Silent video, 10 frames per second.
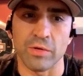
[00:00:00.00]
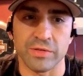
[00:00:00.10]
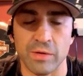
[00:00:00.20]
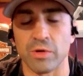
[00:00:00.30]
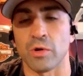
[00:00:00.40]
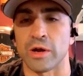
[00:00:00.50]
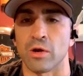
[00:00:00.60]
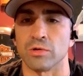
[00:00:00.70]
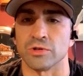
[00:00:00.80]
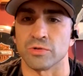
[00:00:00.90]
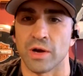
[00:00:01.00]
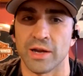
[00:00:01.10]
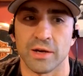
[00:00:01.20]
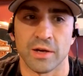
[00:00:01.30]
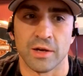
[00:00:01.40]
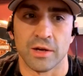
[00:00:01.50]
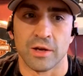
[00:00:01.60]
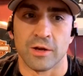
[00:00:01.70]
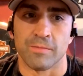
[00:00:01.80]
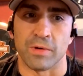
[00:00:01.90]
they were great coaches, right?
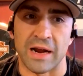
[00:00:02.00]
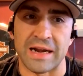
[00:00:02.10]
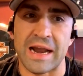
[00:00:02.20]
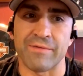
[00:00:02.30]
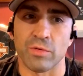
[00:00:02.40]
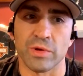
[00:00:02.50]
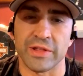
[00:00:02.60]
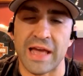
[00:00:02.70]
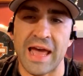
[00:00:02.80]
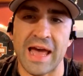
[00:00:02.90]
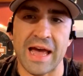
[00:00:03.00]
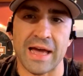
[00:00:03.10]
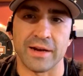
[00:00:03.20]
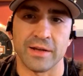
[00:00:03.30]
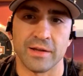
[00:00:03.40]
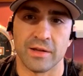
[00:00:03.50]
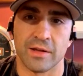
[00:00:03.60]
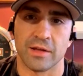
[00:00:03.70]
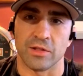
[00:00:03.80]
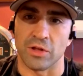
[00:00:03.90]
But I never really had
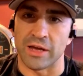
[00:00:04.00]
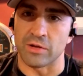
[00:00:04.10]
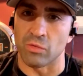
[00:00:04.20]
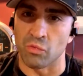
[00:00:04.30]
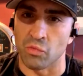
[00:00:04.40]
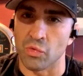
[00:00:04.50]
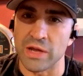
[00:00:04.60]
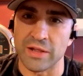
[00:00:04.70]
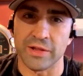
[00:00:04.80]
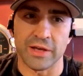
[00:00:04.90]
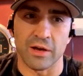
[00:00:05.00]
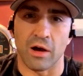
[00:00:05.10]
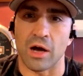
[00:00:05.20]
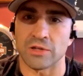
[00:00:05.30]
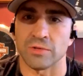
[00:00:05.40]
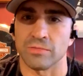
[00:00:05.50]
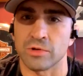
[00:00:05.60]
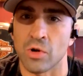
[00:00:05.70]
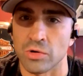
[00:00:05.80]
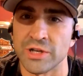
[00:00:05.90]
like really
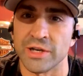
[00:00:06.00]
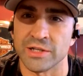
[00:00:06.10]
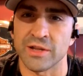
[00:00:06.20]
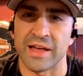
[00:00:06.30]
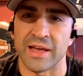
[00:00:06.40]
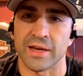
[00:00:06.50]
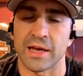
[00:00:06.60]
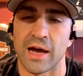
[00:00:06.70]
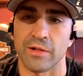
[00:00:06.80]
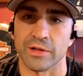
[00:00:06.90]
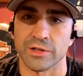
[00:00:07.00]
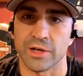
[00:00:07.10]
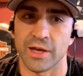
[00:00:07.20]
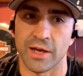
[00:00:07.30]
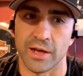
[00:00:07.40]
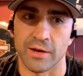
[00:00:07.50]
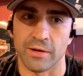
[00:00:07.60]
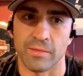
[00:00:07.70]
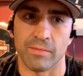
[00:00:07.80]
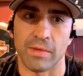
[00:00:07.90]
awesome coaching until I hit college.
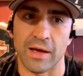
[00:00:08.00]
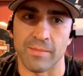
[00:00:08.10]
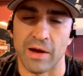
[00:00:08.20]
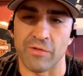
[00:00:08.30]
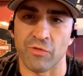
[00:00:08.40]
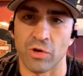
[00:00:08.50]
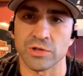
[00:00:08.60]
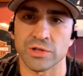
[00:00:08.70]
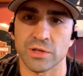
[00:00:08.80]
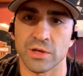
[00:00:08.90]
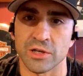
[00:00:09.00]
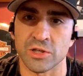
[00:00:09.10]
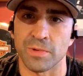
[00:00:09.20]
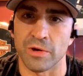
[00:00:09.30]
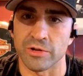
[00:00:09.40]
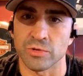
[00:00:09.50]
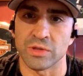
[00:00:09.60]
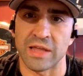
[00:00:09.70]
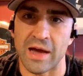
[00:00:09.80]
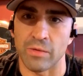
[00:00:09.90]
And my first experience
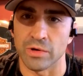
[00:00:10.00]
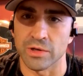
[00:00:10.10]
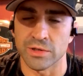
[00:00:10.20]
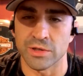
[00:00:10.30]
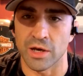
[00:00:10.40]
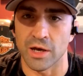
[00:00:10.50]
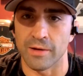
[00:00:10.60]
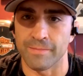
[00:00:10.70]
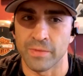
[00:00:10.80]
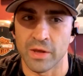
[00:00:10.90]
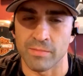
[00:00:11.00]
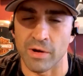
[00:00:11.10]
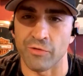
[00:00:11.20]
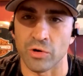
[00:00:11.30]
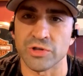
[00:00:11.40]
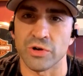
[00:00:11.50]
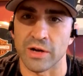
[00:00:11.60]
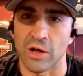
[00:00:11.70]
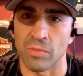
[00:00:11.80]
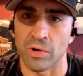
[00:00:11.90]
with that was my first year
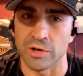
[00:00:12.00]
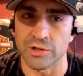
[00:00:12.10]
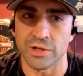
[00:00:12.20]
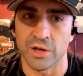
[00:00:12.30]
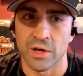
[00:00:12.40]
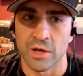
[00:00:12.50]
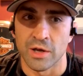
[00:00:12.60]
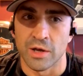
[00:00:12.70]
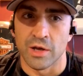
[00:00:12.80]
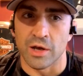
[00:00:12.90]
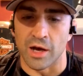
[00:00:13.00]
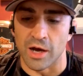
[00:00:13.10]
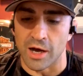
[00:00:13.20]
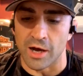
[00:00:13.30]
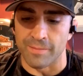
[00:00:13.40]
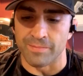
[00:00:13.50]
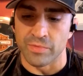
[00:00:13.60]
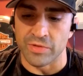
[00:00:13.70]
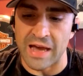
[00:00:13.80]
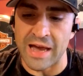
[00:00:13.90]
at Elmhurst. The
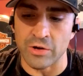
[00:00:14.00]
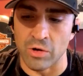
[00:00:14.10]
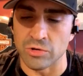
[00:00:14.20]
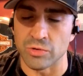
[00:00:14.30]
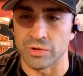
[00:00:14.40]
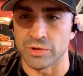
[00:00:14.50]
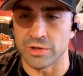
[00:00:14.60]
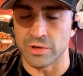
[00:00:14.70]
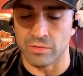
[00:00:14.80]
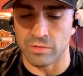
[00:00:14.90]
head coach was